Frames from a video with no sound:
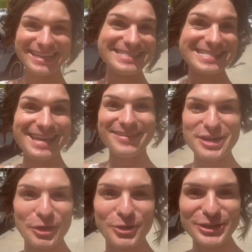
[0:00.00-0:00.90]
It's giving
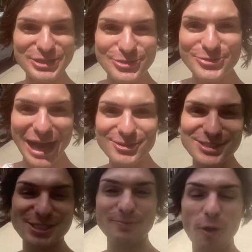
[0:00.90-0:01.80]
early
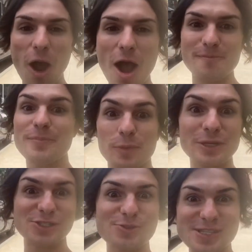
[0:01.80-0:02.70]
2000s prom, but
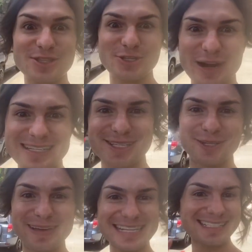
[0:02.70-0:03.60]
once you see the dress,
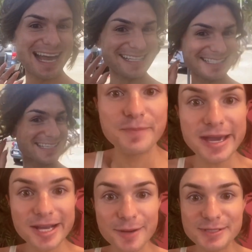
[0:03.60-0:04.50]
it'll make sense.
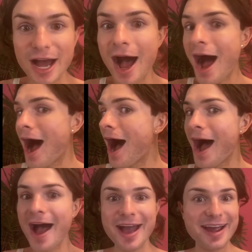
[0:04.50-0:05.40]
Makeup
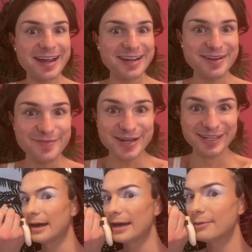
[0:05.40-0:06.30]
time.
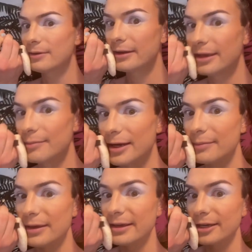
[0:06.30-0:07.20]
I want to get my
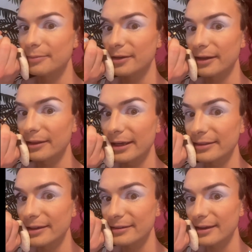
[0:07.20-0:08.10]
makeup done like
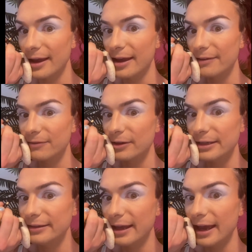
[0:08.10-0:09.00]
this every
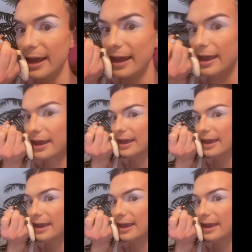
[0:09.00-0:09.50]
day